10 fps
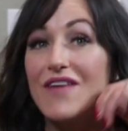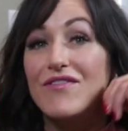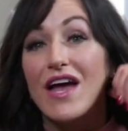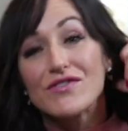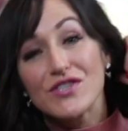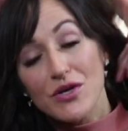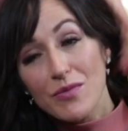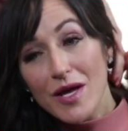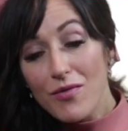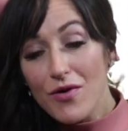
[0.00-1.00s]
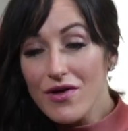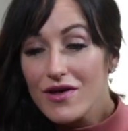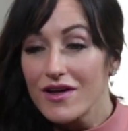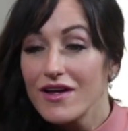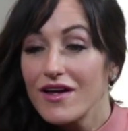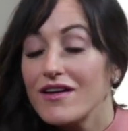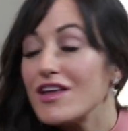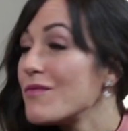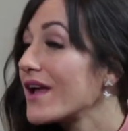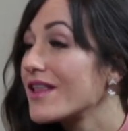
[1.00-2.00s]
If you have 2 people,
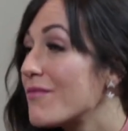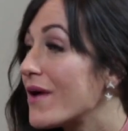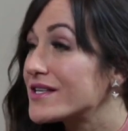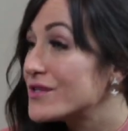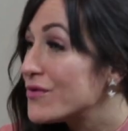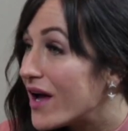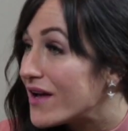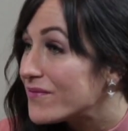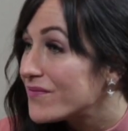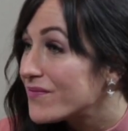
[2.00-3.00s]
you make it the best duet.